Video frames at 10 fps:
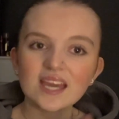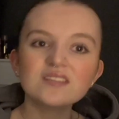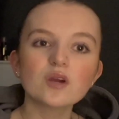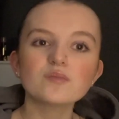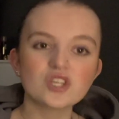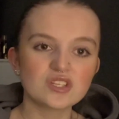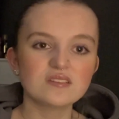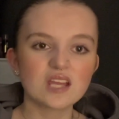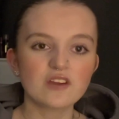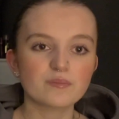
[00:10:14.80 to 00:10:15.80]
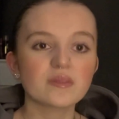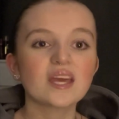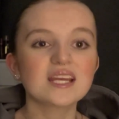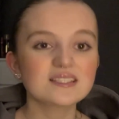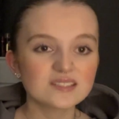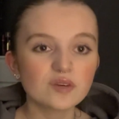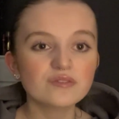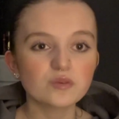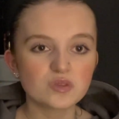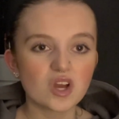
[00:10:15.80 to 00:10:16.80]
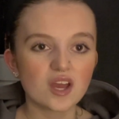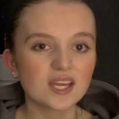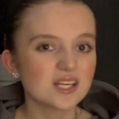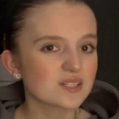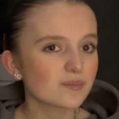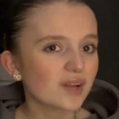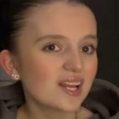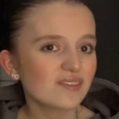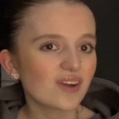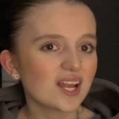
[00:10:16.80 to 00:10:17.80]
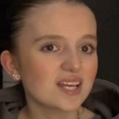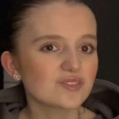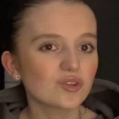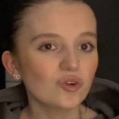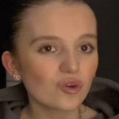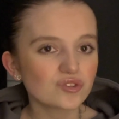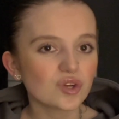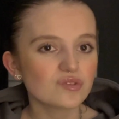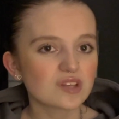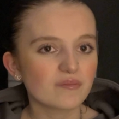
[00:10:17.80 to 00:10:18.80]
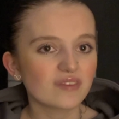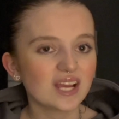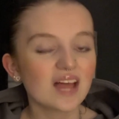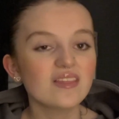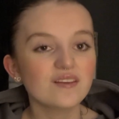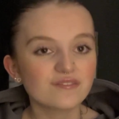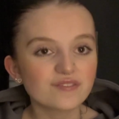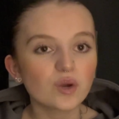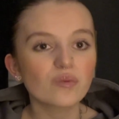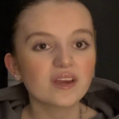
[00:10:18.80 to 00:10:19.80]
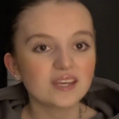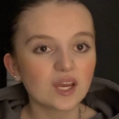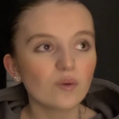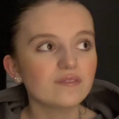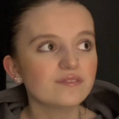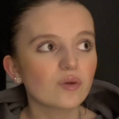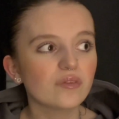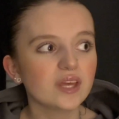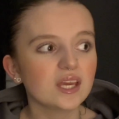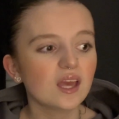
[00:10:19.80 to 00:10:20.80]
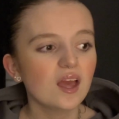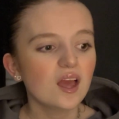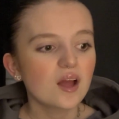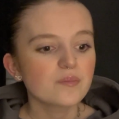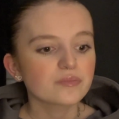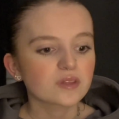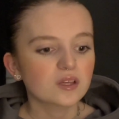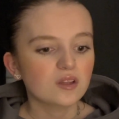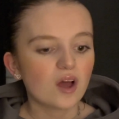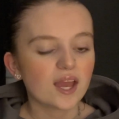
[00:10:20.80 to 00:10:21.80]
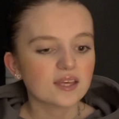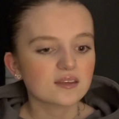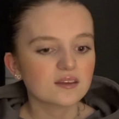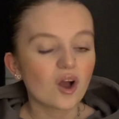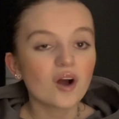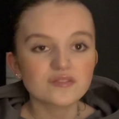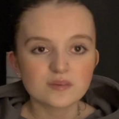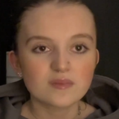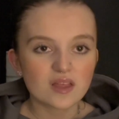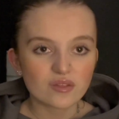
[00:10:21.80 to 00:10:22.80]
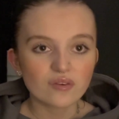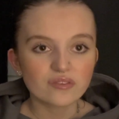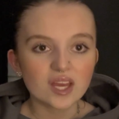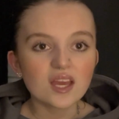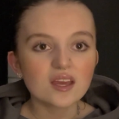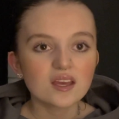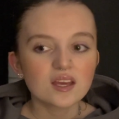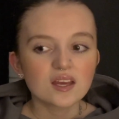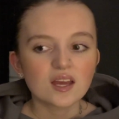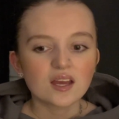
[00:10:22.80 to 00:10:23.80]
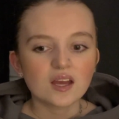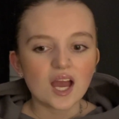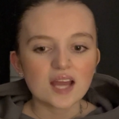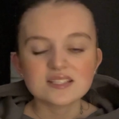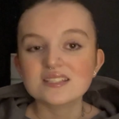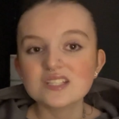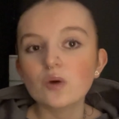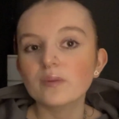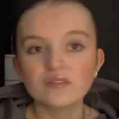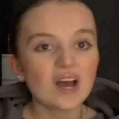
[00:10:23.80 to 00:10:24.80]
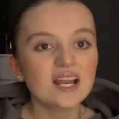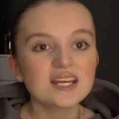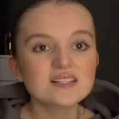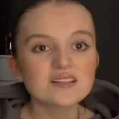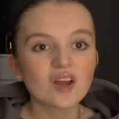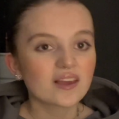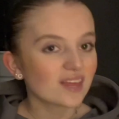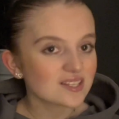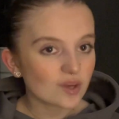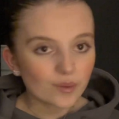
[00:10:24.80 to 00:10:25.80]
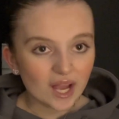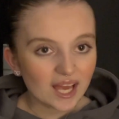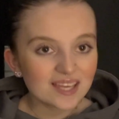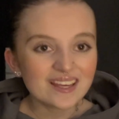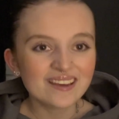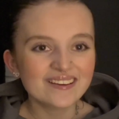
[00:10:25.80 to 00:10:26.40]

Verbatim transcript: they don't brush their teeth, but they can still feel dirty. It's completely valid to not do something and then feel the guilt and feel the like aftermath of it and still be valid. Like that's okay.